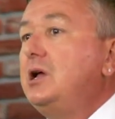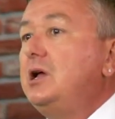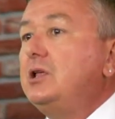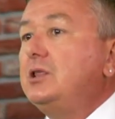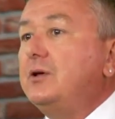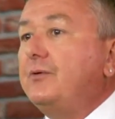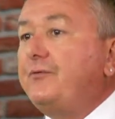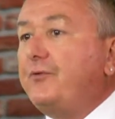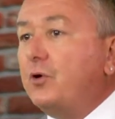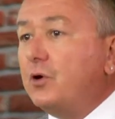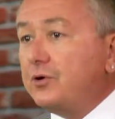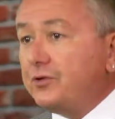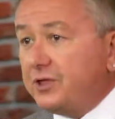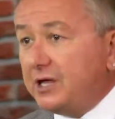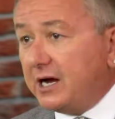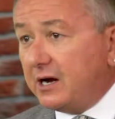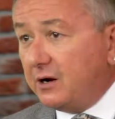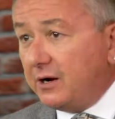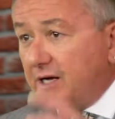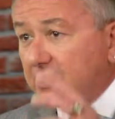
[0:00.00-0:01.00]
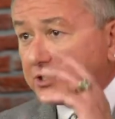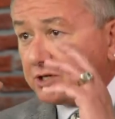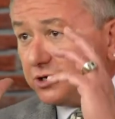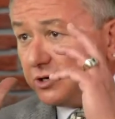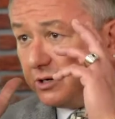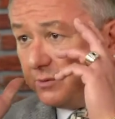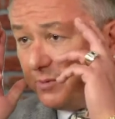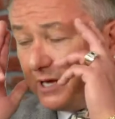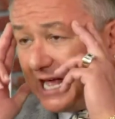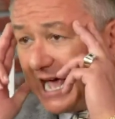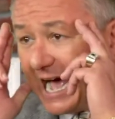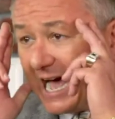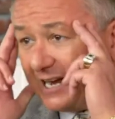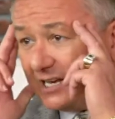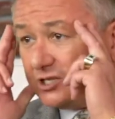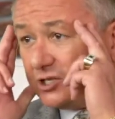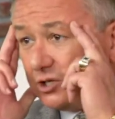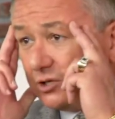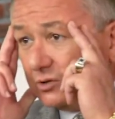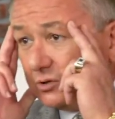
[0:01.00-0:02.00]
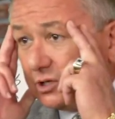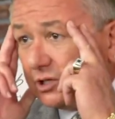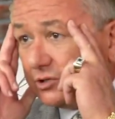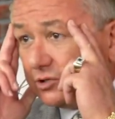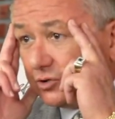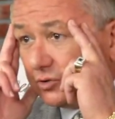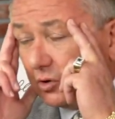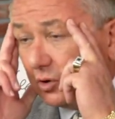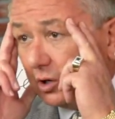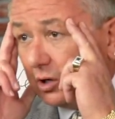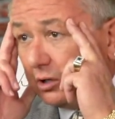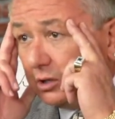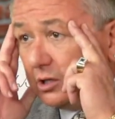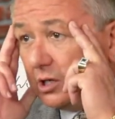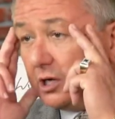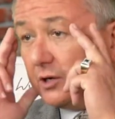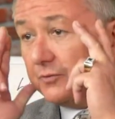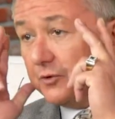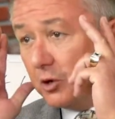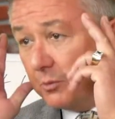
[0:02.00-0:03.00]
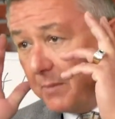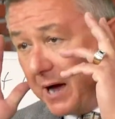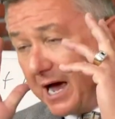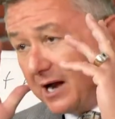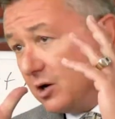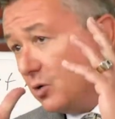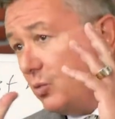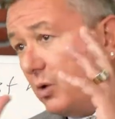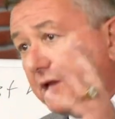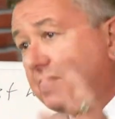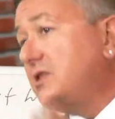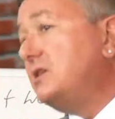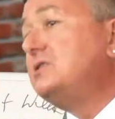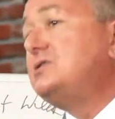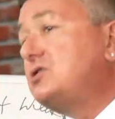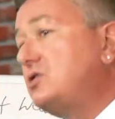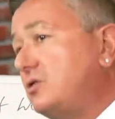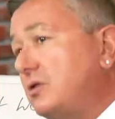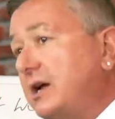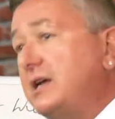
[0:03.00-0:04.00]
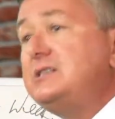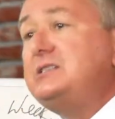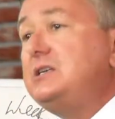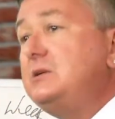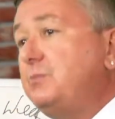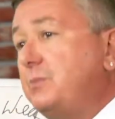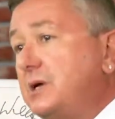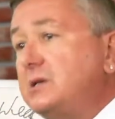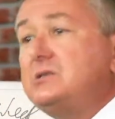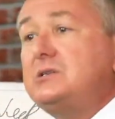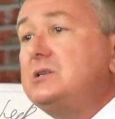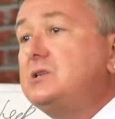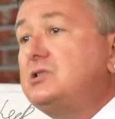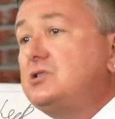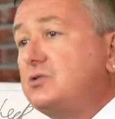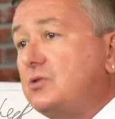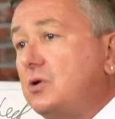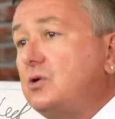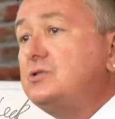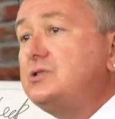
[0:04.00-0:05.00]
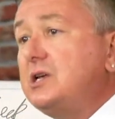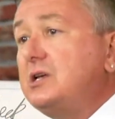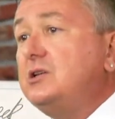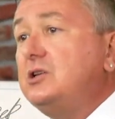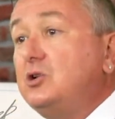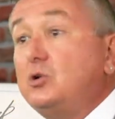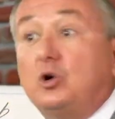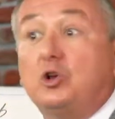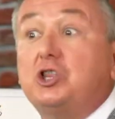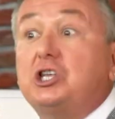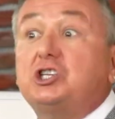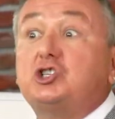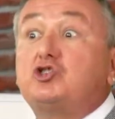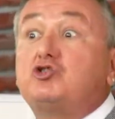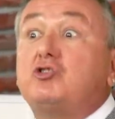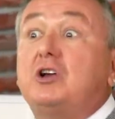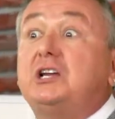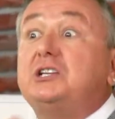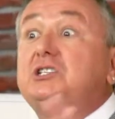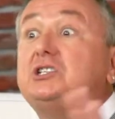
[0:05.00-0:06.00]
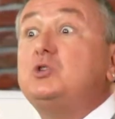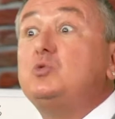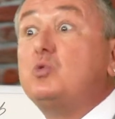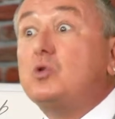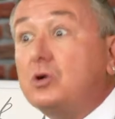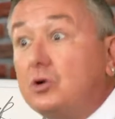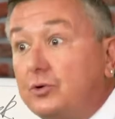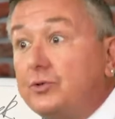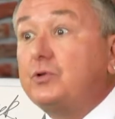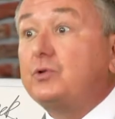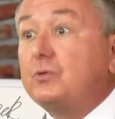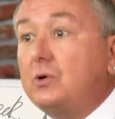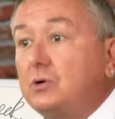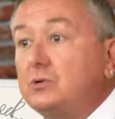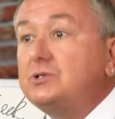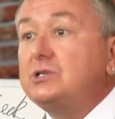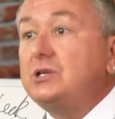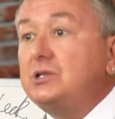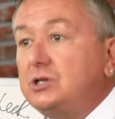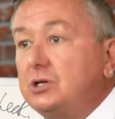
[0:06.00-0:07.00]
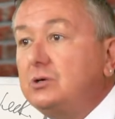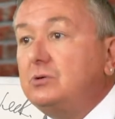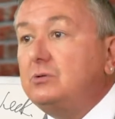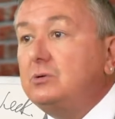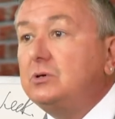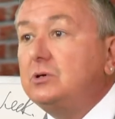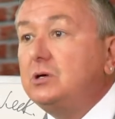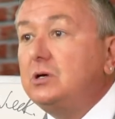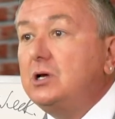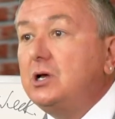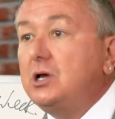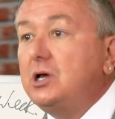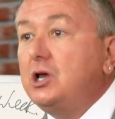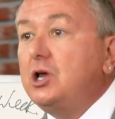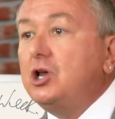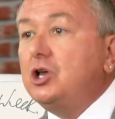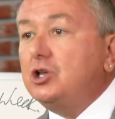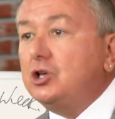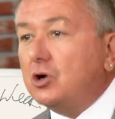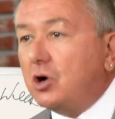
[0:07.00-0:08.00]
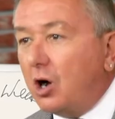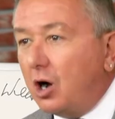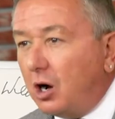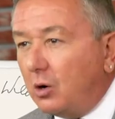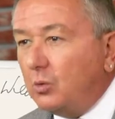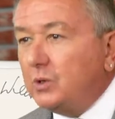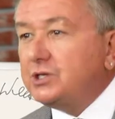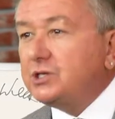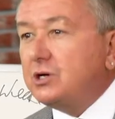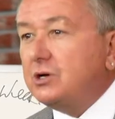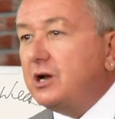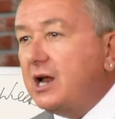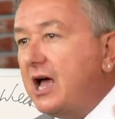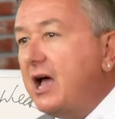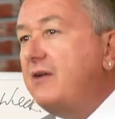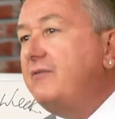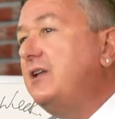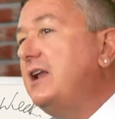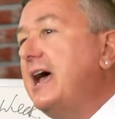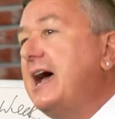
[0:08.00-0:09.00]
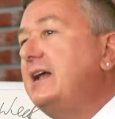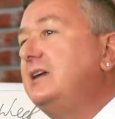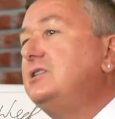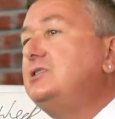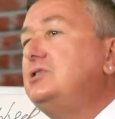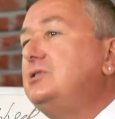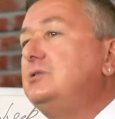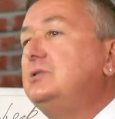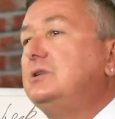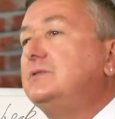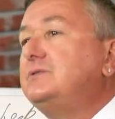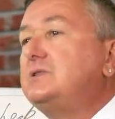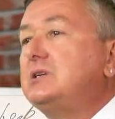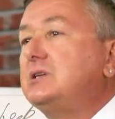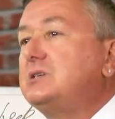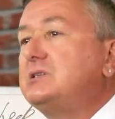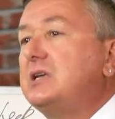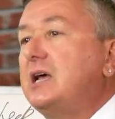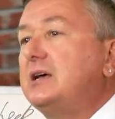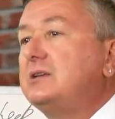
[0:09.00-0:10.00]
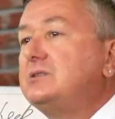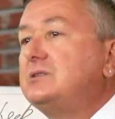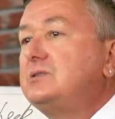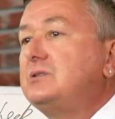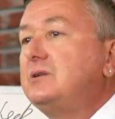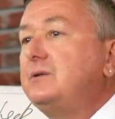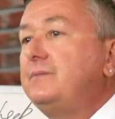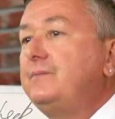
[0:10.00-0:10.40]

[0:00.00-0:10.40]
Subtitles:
The fourth area is going to be attitude control. No matter what this crazy business throws at you or this crazy world throws at you, you're always going to have an attitude of success.